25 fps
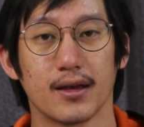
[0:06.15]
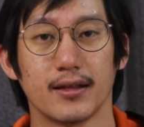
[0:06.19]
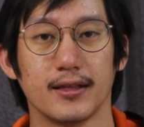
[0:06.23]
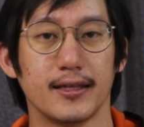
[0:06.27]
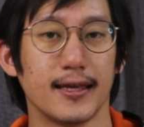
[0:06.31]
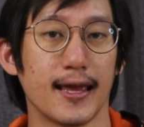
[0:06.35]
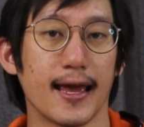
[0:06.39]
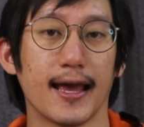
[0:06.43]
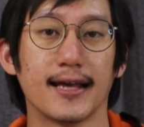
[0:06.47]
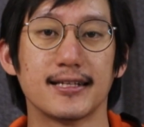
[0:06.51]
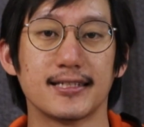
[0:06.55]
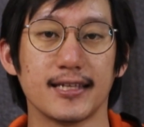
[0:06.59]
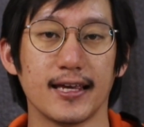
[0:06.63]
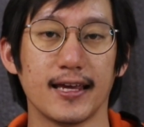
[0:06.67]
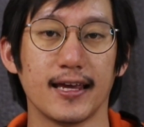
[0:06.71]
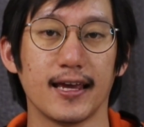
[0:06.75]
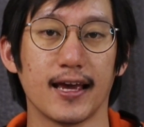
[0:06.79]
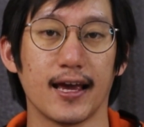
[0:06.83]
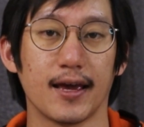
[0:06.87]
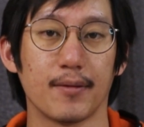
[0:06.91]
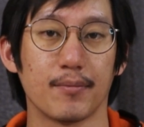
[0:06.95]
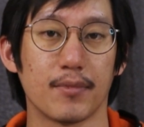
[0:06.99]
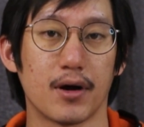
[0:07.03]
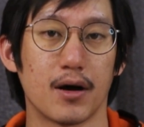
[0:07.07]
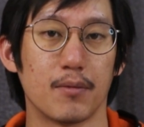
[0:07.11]
The
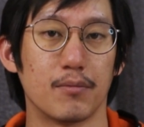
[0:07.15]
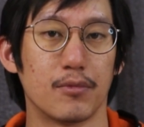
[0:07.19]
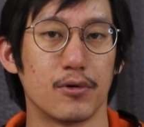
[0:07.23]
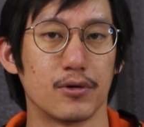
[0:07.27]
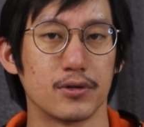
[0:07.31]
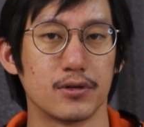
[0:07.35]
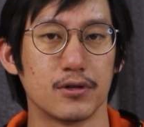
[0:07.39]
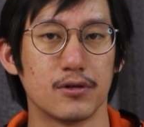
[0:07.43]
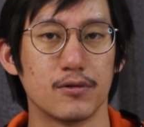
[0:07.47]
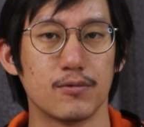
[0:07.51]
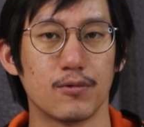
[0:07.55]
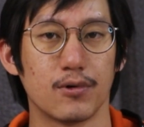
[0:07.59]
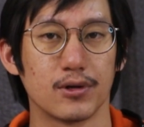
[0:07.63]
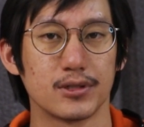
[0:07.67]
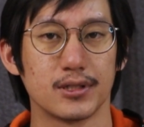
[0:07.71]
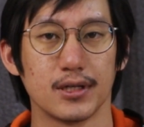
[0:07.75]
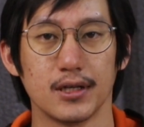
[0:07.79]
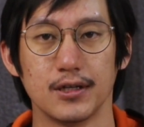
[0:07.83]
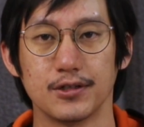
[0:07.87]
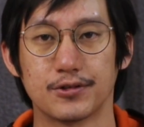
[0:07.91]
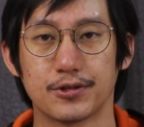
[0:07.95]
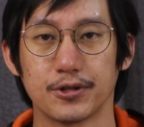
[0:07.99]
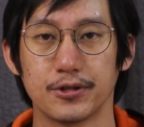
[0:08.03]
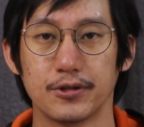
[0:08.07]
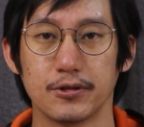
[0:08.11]
SAMR model was
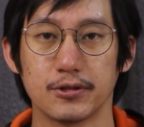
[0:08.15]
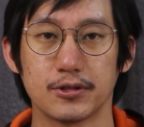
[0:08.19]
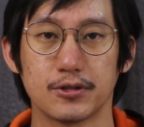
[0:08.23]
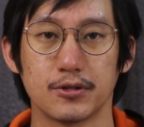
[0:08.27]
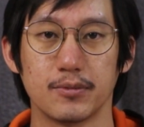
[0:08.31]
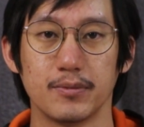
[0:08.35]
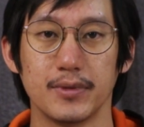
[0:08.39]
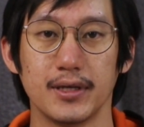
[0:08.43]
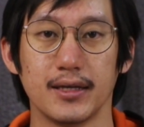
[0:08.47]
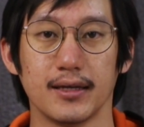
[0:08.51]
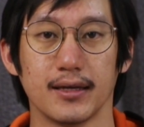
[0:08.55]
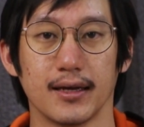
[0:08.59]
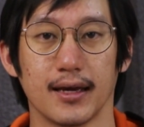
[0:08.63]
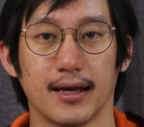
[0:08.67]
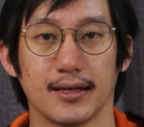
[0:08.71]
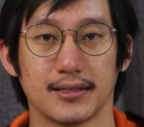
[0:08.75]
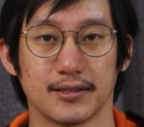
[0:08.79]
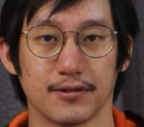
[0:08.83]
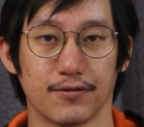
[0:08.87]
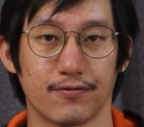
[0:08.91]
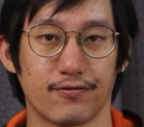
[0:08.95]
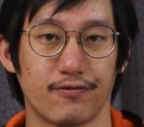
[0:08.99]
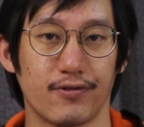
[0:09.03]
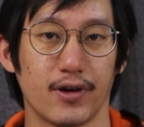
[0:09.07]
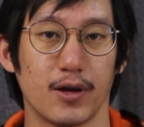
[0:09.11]
introduced to me
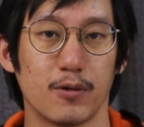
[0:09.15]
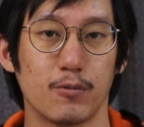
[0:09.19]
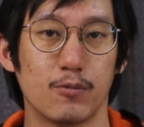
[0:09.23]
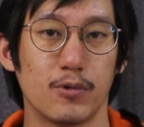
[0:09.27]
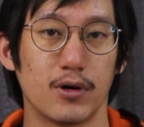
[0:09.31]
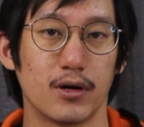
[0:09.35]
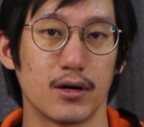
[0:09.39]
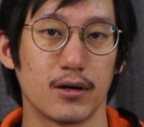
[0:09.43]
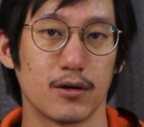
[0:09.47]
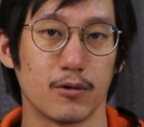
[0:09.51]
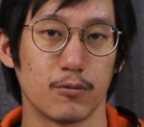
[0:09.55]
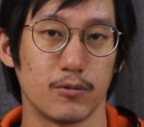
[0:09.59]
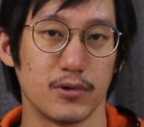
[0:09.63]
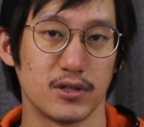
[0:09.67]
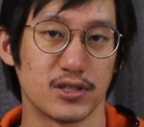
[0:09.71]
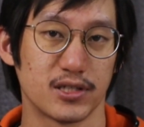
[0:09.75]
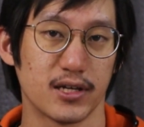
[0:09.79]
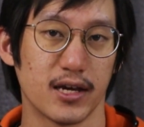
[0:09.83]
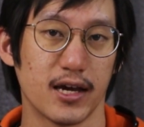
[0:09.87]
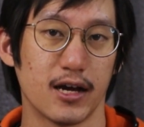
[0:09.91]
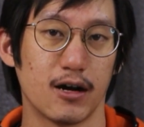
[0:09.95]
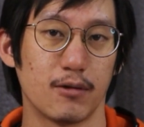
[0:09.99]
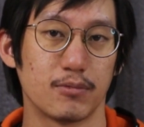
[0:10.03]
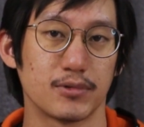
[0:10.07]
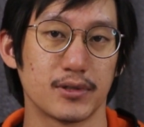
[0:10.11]
as a framework which
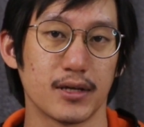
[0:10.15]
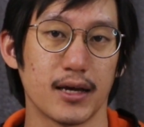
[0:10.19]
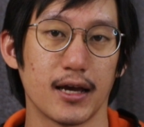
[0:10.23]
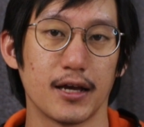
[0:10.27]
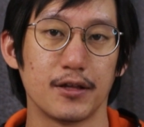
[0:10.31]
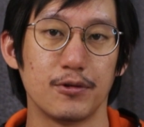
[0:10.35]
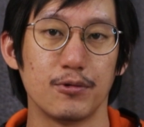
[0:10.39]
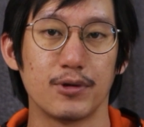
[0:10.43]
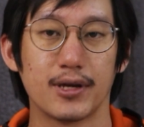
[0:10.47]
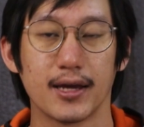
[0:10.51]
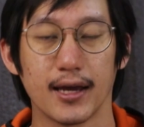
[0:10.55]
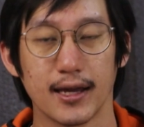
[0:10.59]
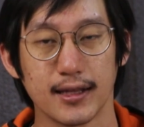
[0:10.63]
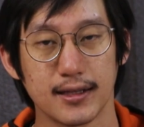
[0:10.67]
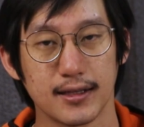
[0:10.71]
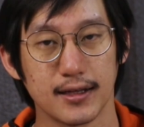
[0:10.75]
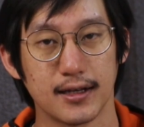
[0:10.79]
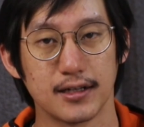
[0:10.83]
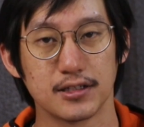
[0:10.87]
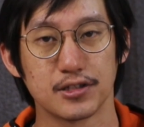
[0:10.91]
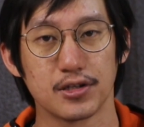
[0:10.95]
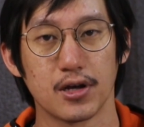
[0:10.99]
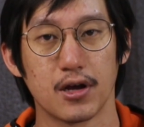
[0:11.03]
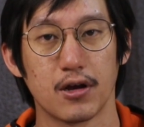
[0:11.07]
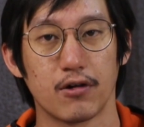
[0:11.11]
helps
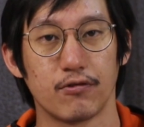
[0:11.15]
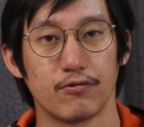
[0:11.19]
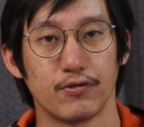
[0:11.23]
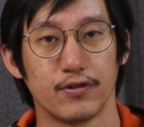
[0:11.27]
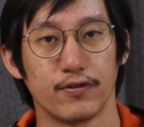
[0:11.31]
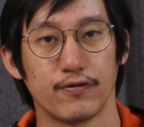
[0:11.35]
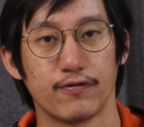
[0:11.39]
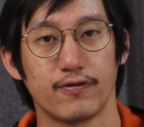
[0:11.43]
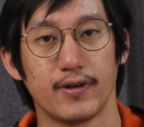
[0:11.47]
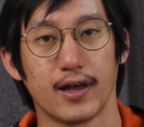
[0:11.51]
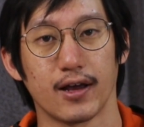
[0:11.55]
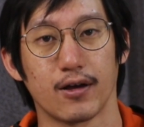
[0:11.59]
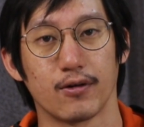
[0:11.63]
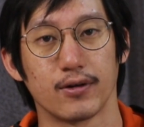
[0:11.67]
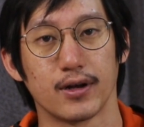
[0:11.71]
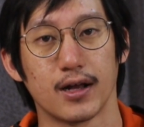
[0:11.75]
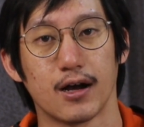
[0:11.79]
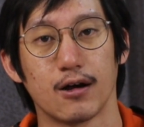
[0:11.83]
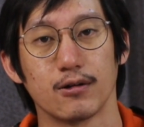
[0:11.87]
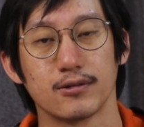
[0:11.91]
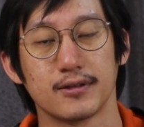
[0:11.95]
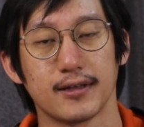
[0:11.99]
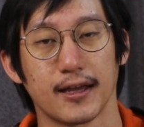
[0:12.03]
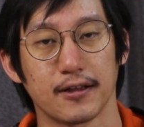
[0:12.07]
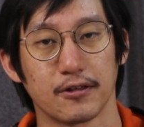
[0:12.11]
educators reflect on
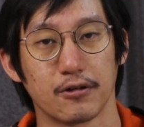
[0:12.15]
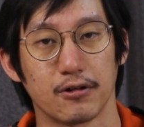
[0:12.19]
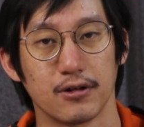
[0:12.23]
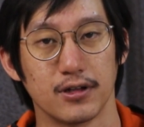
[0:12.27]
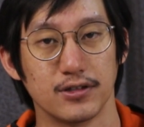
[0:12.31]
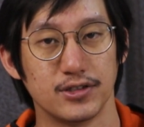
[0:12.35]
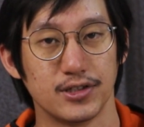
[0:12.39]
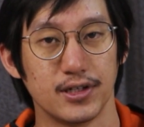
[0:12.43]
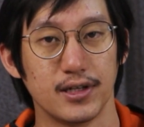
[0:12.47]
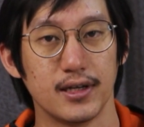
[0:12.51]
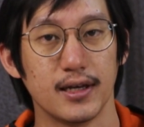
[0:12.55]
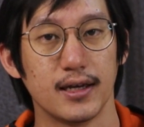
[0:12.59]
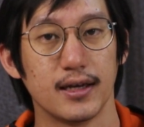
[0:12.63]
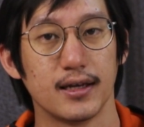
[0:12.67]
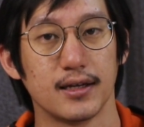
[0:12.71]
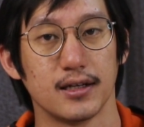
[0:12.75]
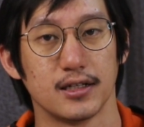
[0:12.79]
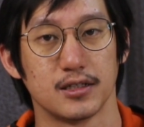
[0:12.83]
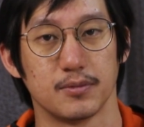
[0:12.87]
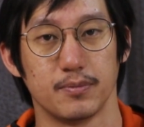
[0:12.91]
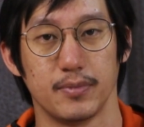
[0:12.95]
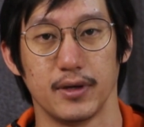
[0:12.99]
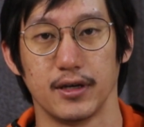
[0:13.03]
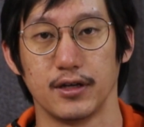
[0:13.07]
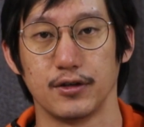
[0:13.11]
how technology
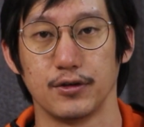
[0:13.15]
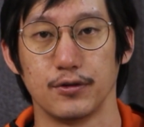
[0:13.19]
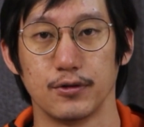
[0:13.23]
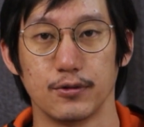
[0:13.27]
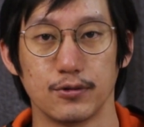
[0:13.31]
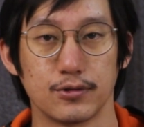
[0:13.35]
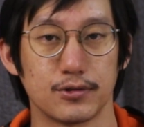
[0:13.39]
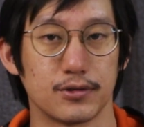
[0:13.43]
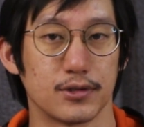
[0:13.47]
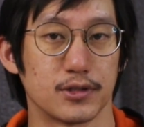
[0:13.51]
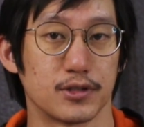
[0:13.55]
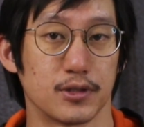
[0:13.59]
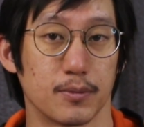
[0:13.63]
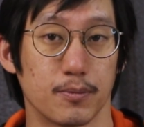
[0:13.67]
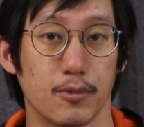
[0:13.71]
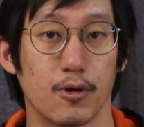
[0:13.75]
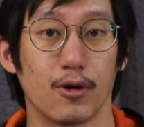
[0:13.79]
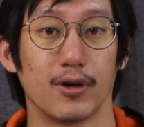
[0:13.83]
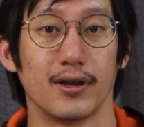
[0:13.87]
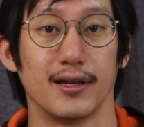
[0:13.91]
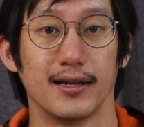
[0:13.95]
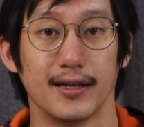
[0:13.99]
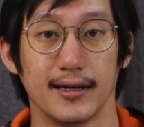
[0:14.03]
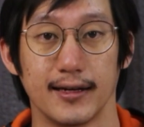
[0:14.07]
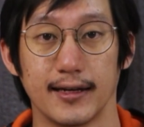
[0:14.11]
is being used to
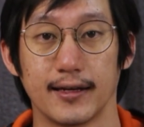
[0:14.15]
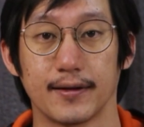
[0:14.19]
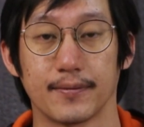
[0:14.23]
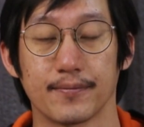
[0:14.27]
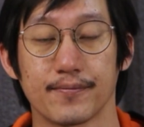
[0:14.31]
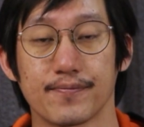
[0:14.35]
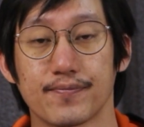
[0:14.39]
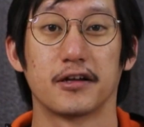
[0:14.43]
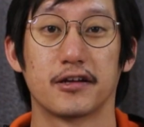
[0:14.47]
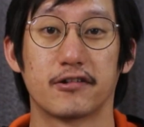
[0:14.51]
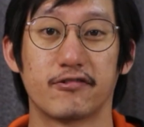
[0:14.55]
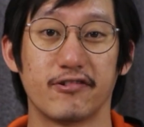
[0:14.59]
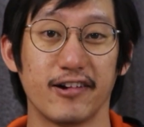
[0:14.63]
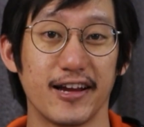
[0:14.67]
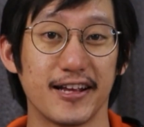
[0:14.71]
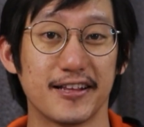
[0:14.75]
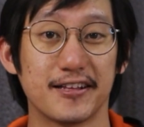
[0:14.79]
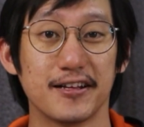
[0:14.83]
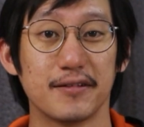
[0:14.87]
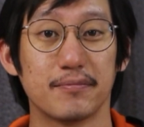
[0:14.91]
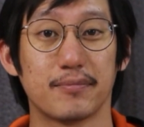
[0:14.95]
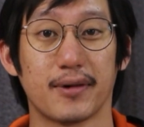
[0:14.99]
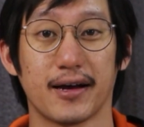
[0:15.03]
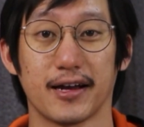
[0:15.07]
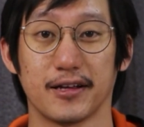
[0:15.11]
support learning.
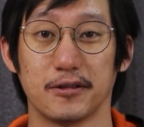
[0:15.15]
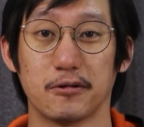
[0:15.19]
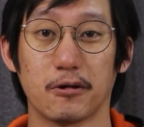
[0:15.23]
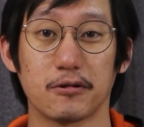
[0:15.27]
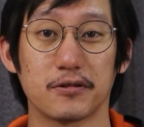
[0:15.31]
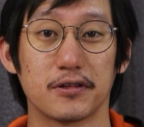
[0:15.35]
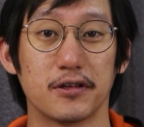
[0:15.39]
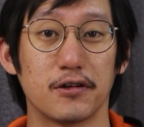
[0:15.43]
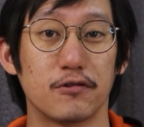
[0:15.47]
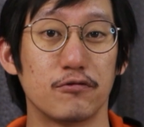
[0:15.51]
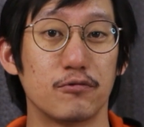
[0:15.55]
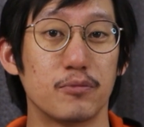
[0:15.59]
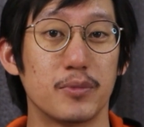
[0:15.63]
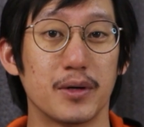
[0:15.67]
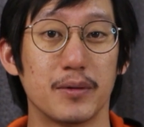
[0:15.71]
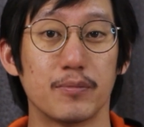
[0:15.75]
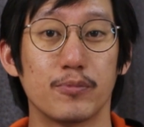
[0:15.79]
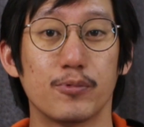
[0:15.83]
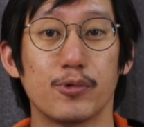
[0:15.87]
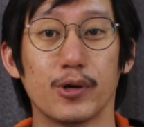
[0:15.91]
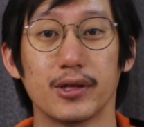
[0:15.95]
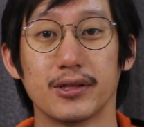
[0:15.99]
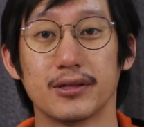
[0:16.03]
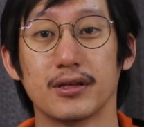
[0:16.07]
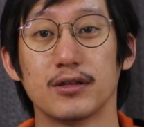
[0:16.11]
Created by Dr. Ruben
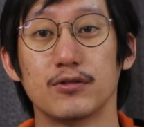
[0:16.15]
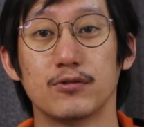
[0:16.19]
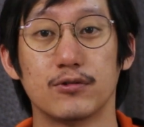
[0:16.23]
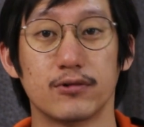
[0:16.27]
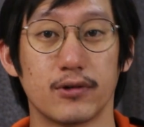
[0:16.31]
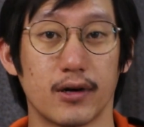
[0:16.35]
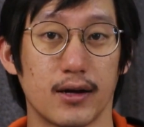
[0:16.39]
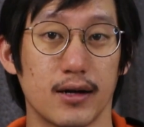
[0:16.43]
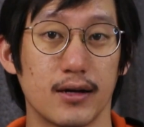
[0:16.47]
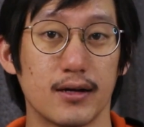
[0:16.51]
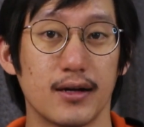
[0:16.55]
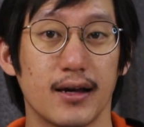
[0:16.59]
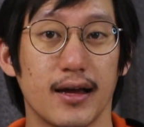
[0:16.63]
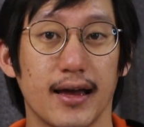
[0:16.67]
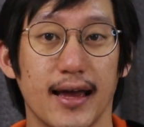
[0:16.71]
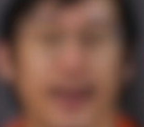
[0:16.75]
Puentedura,